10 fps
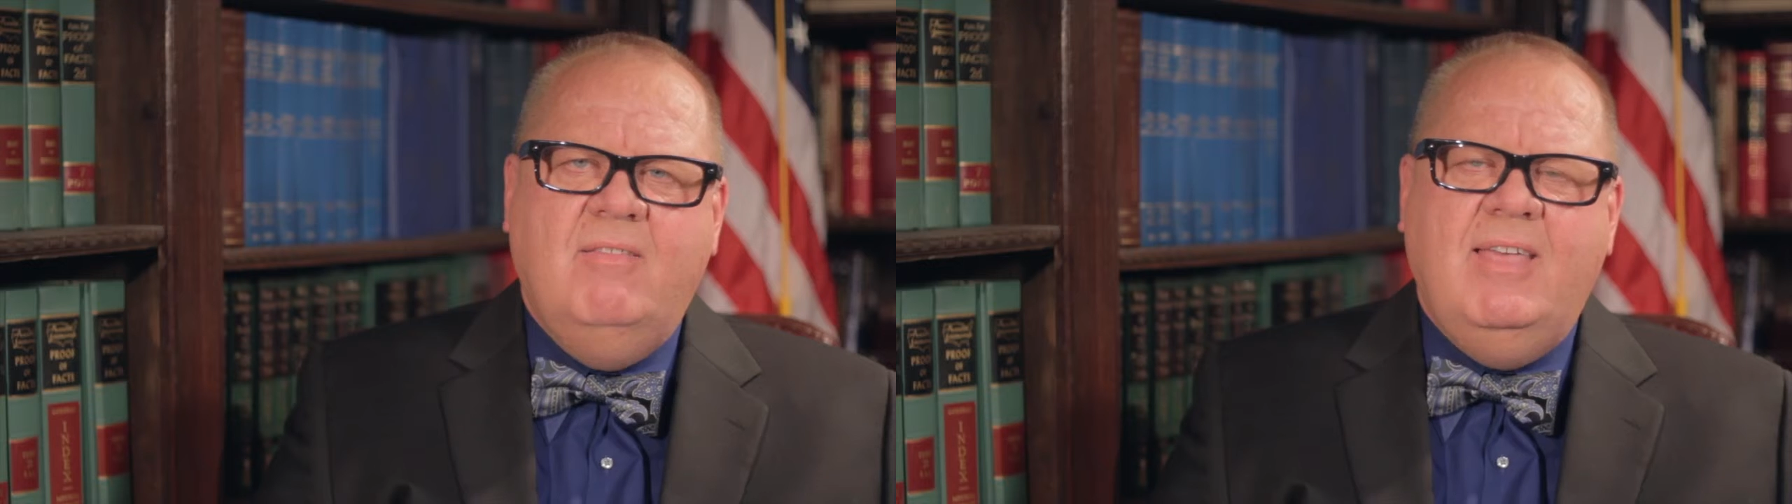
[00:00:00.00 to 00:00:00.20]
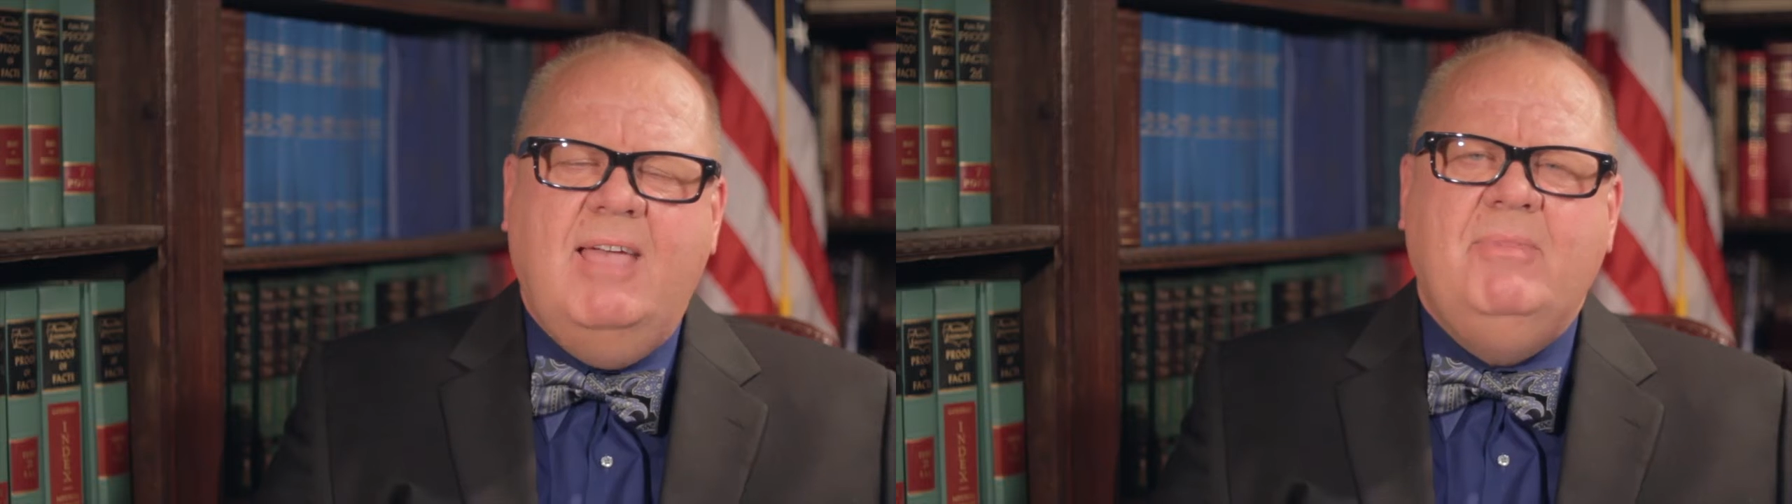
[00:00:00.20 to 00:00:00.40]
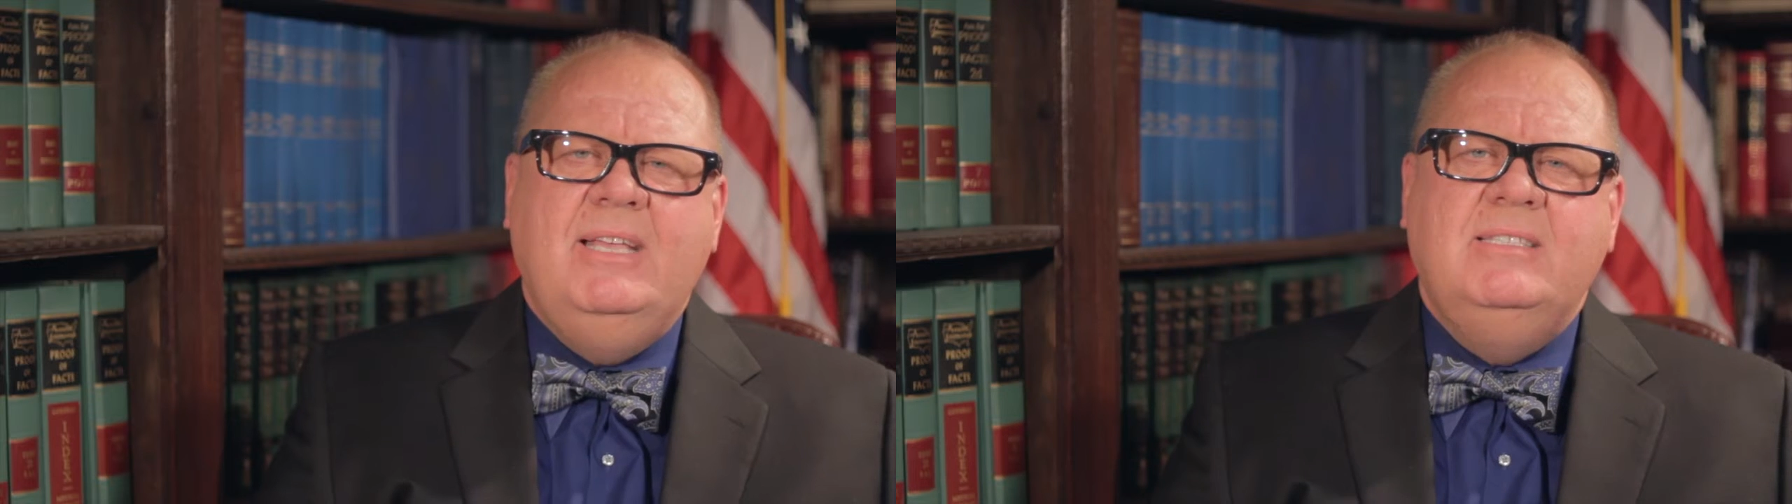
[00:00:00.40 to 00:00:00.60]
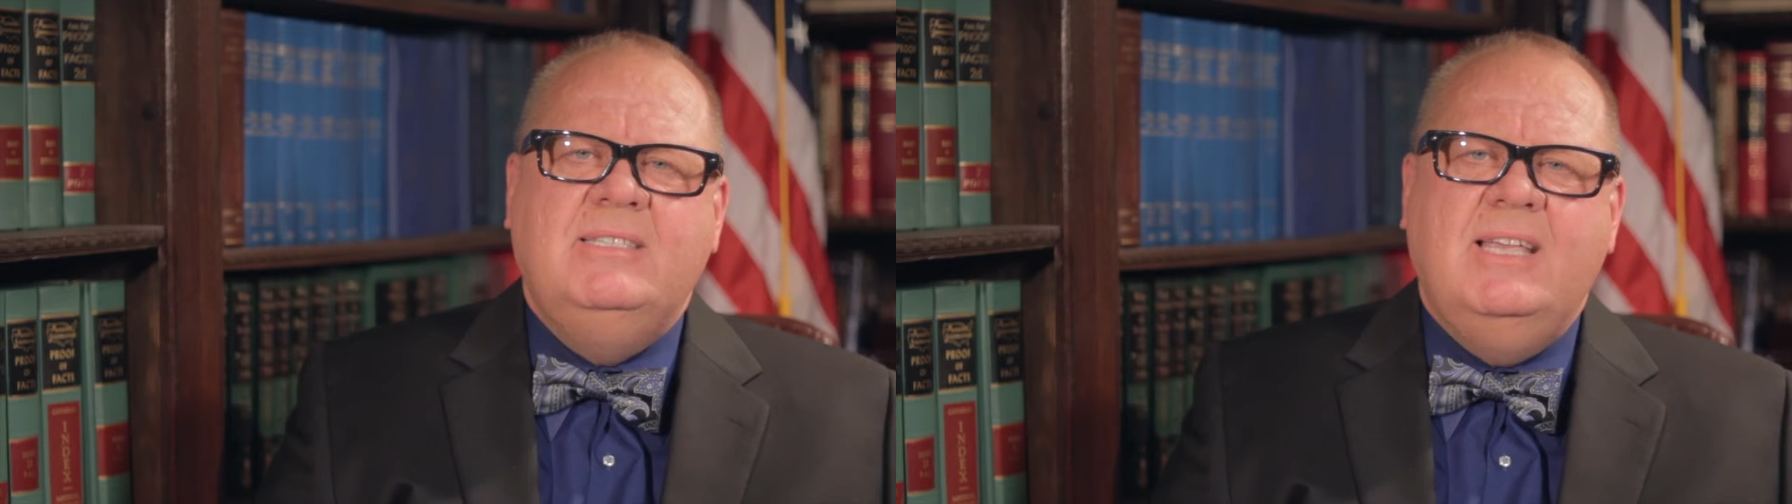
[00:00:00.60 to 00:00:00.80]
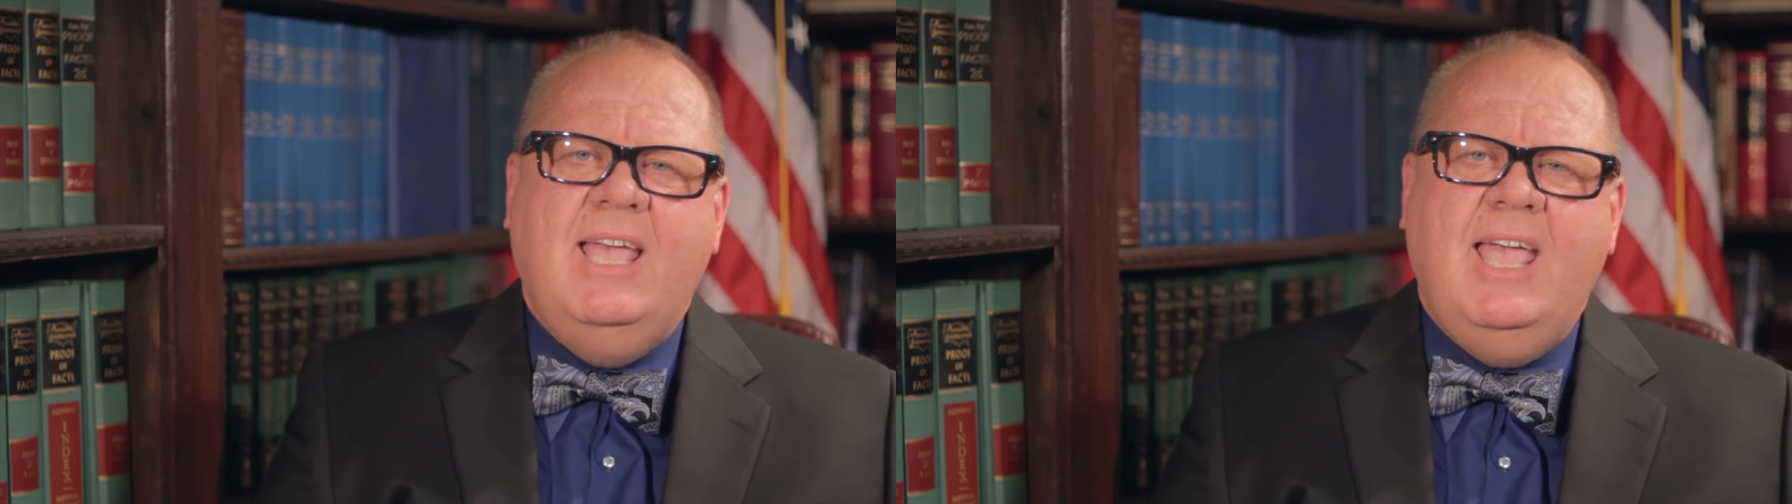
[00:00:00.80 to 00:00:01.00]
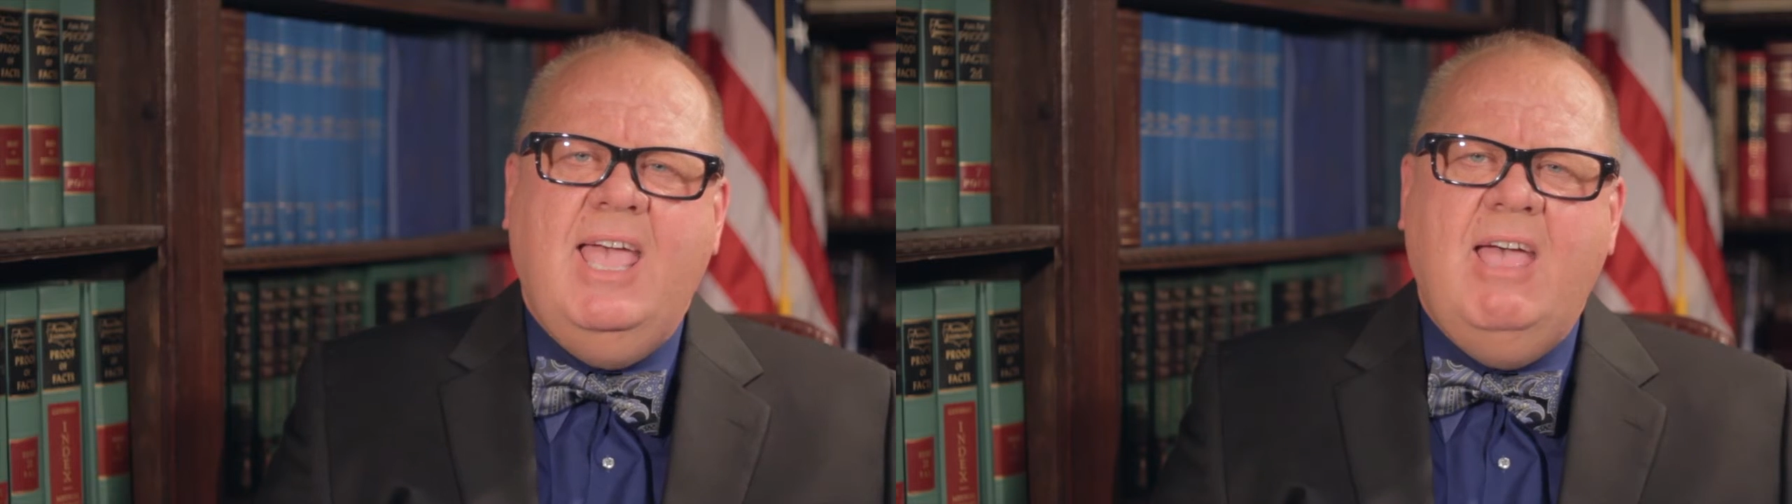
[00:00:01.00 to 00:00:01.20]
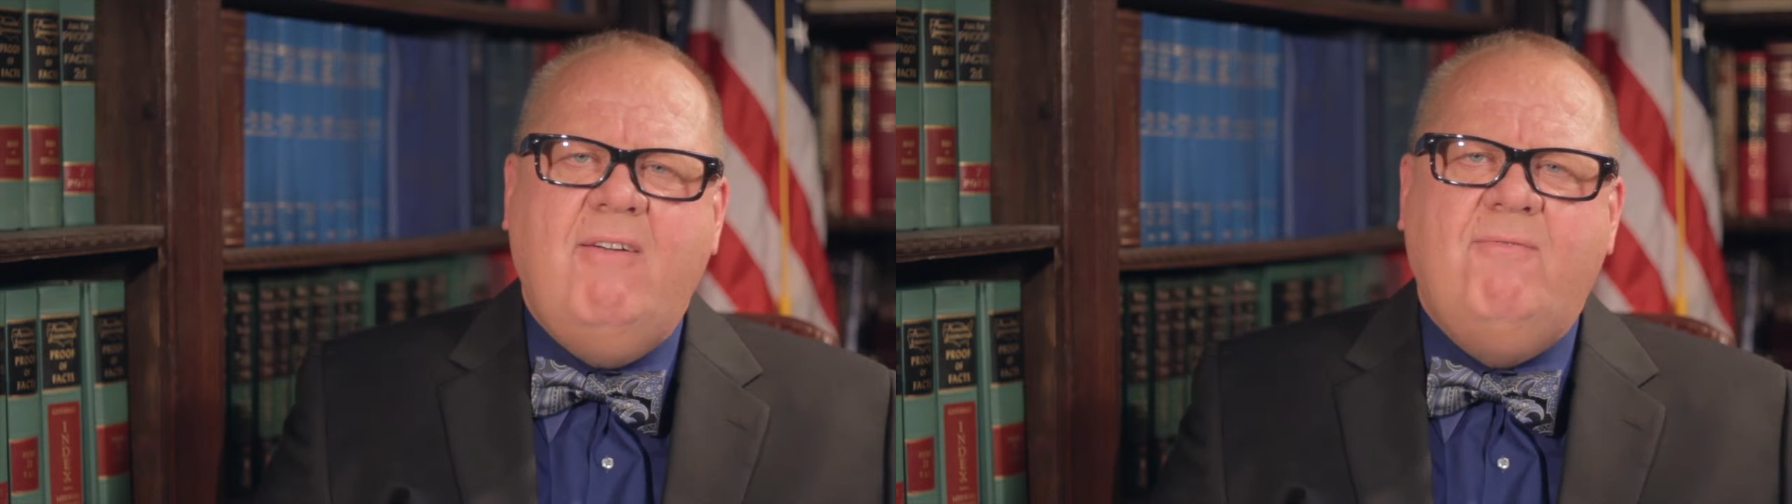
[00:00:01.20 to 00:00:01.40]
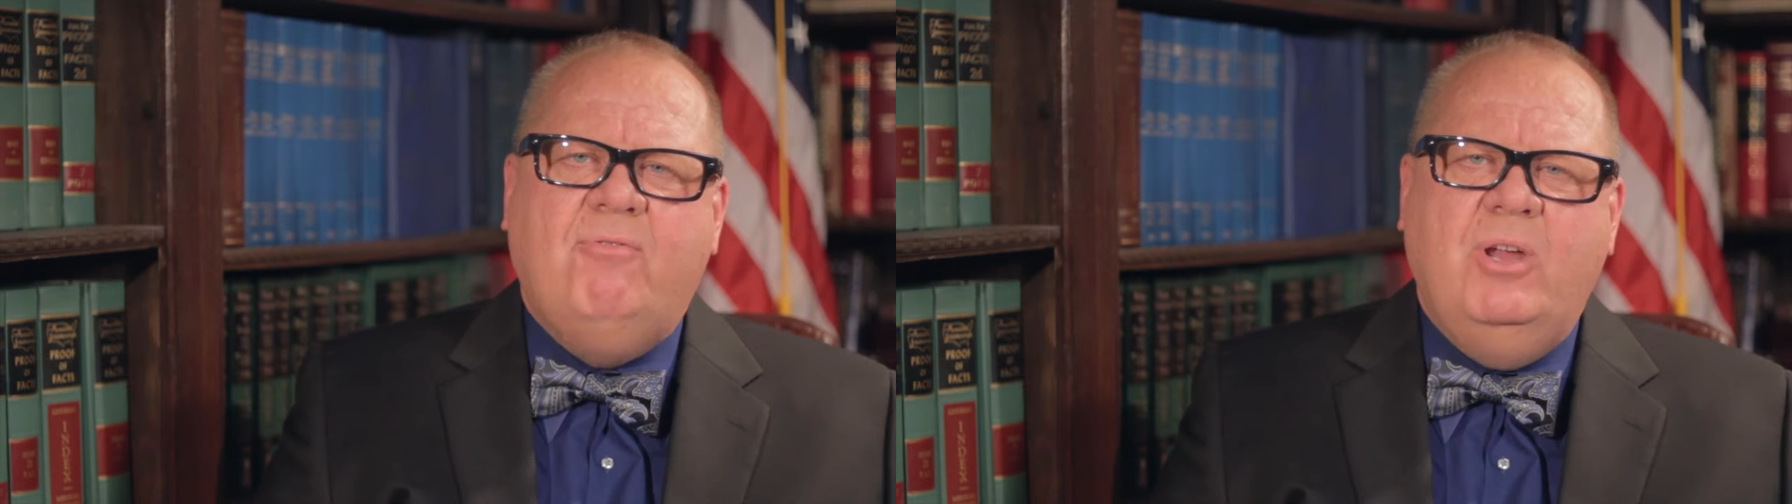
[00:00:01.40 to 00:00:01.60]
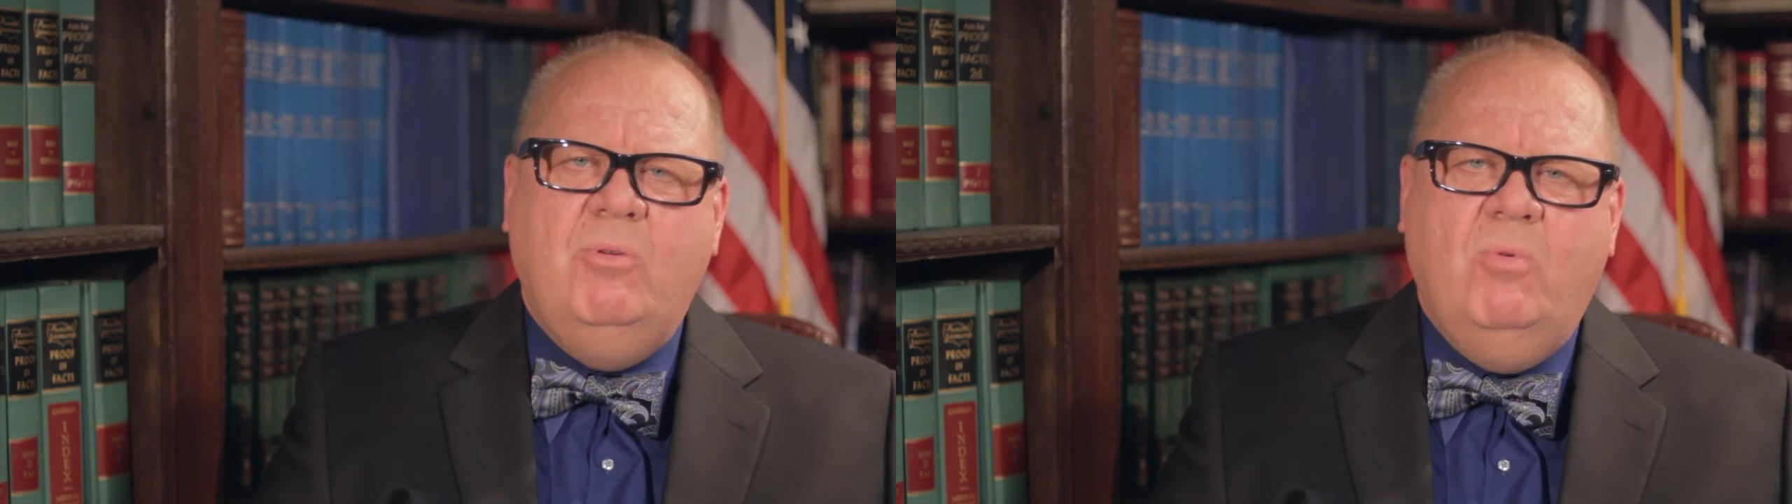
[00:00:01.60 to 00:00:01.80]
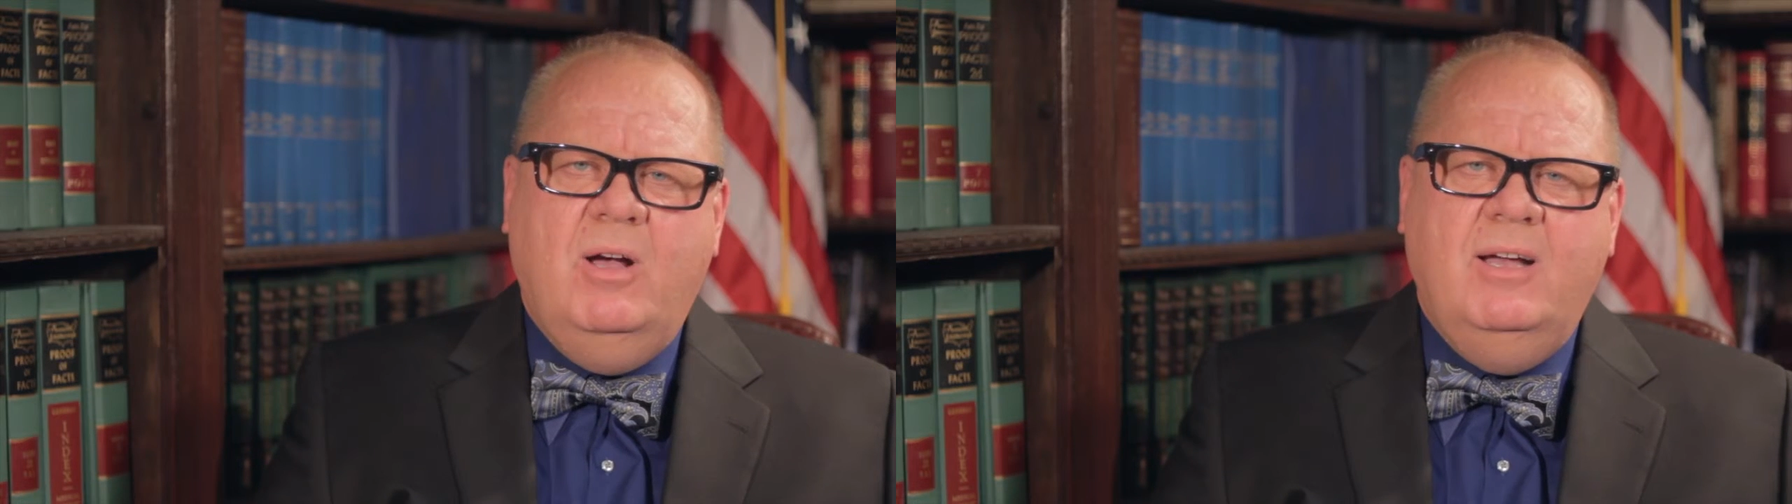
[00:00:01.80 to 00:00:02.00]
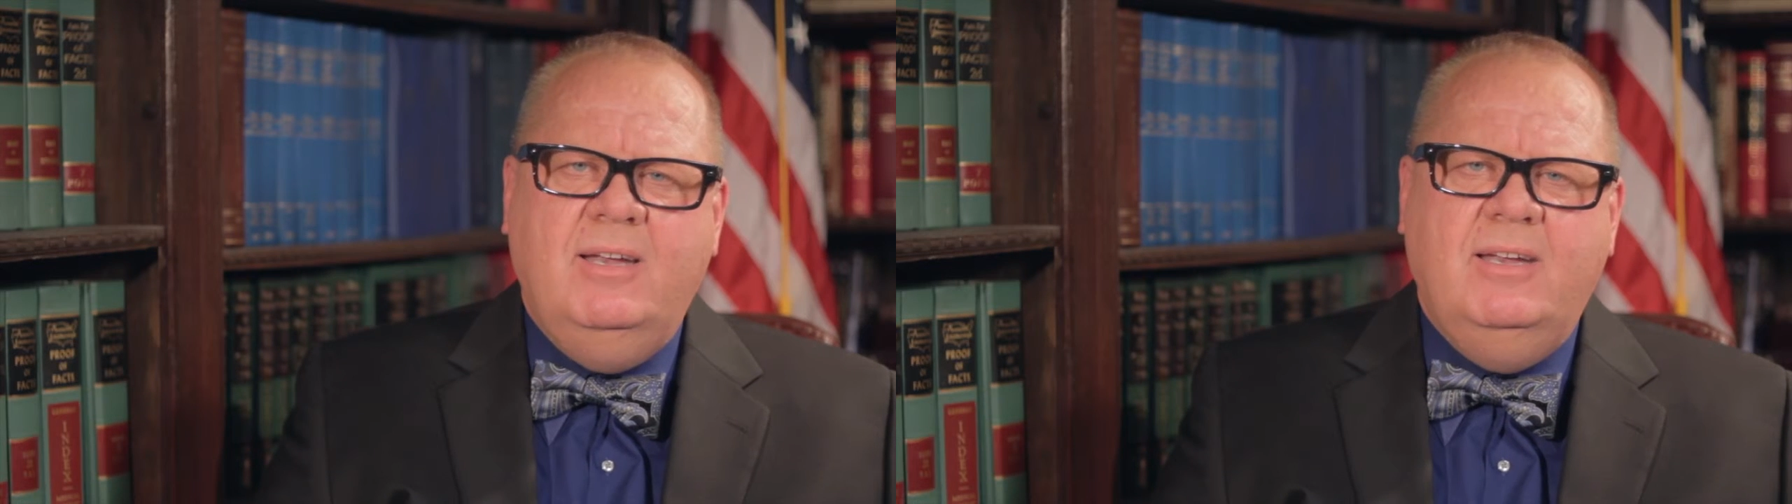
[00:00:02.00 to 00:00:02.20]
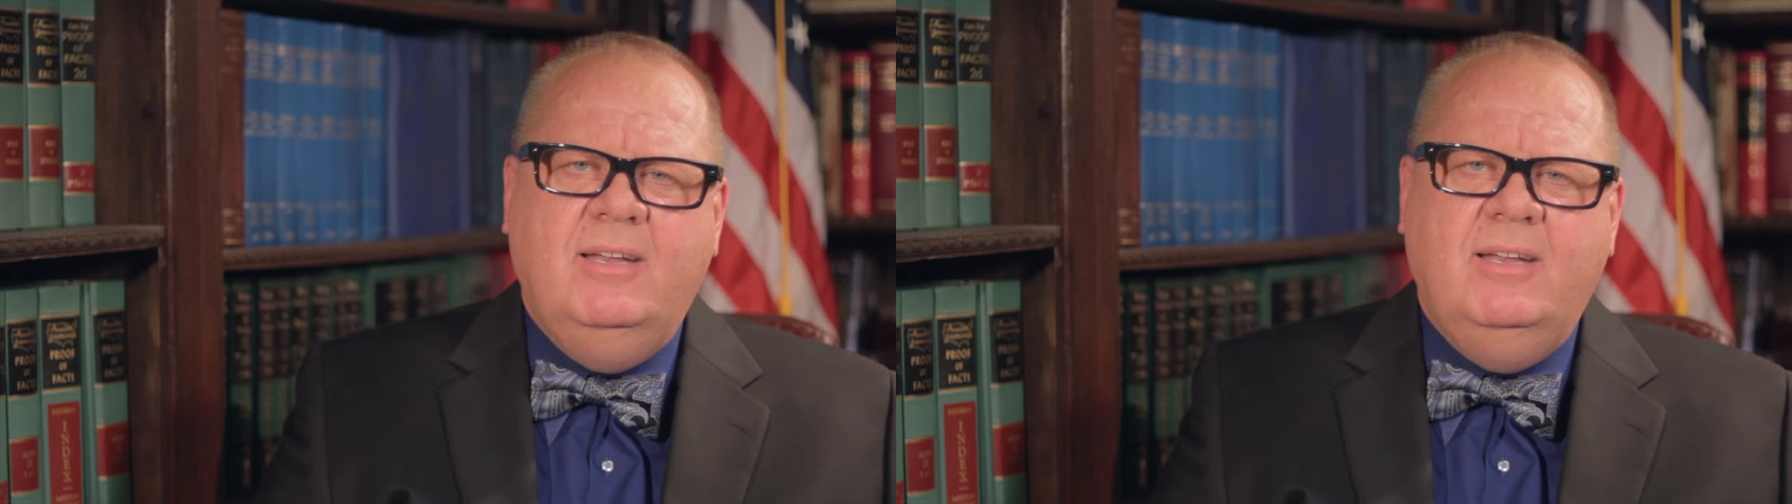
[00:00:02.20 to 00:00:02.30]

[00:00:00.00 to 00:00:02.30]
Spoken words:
That means everyone.